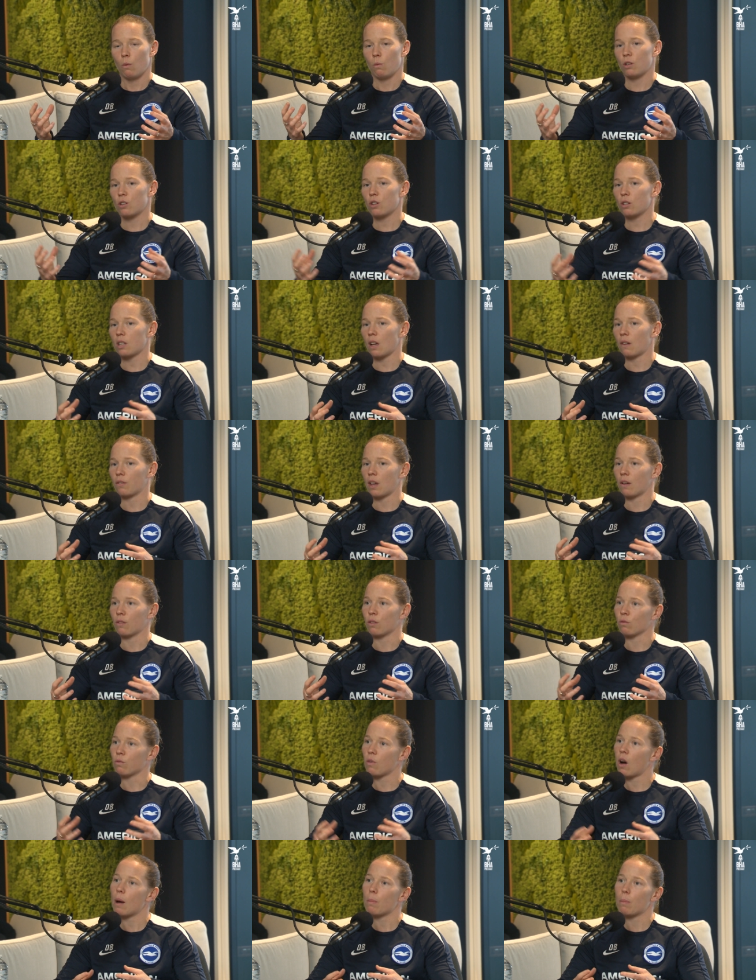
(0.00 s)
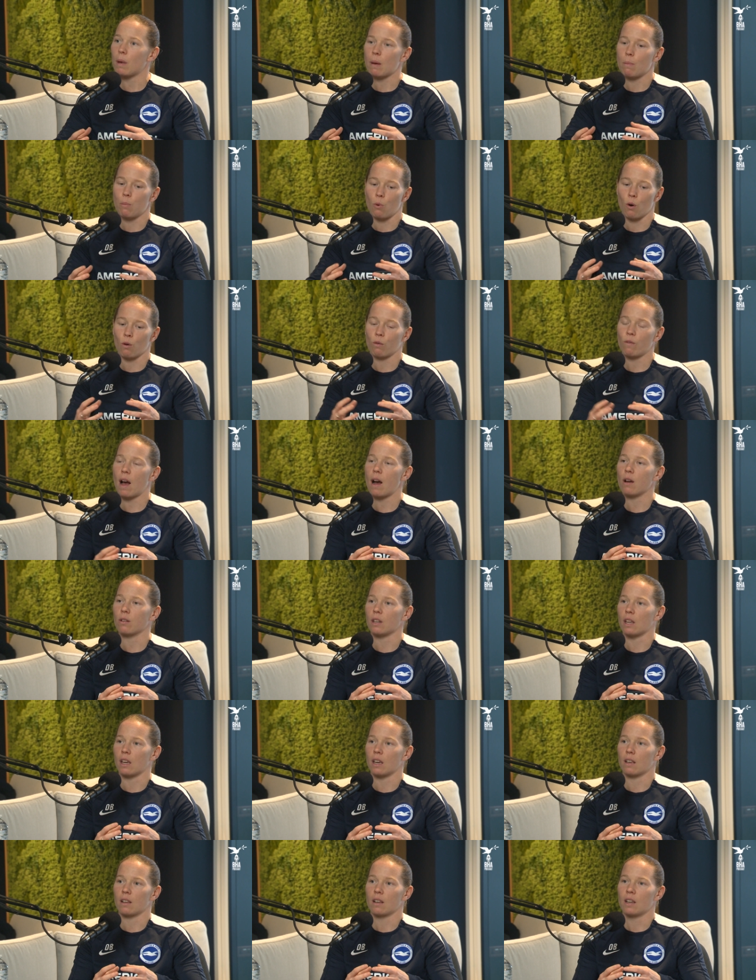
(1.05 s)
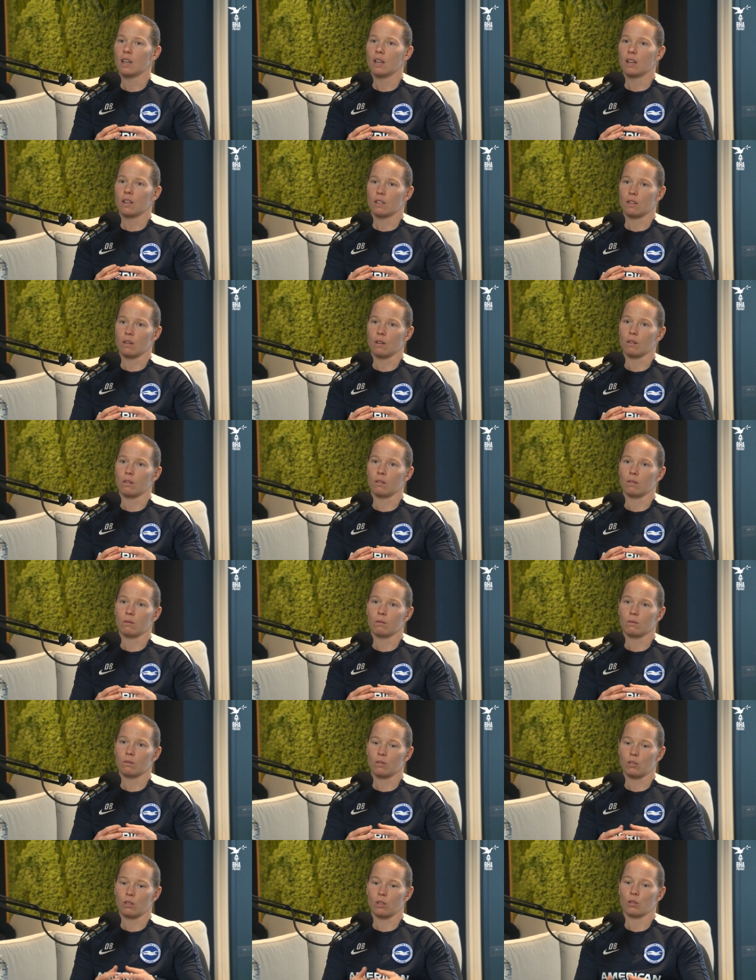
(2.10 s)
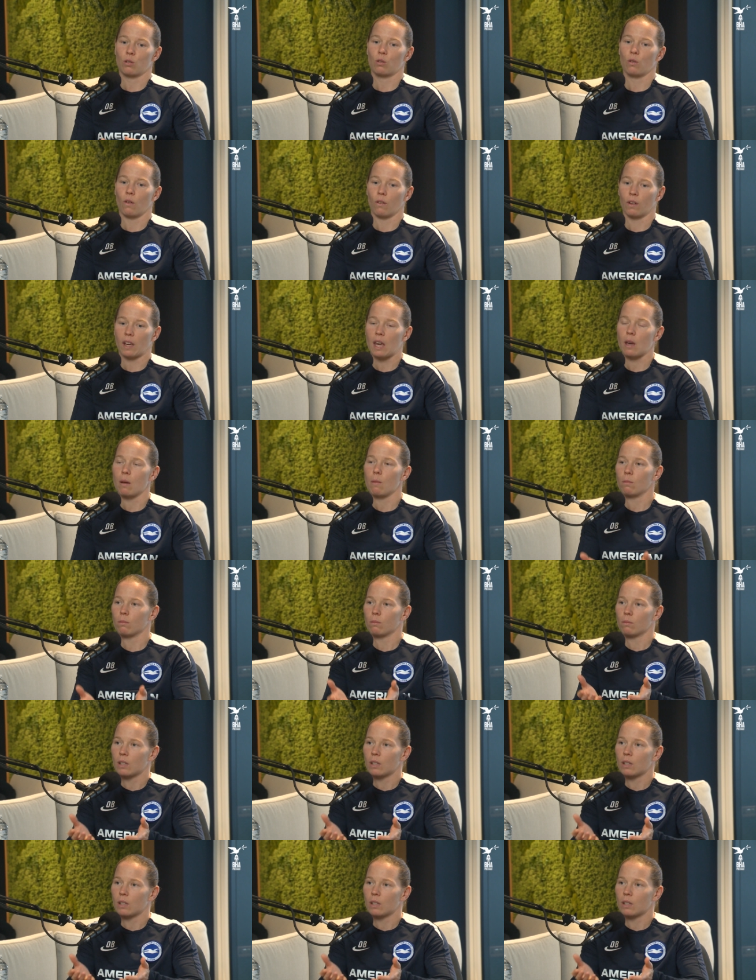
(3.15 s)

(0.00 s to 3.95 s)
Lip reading: just have to have the right people around it to sort of keep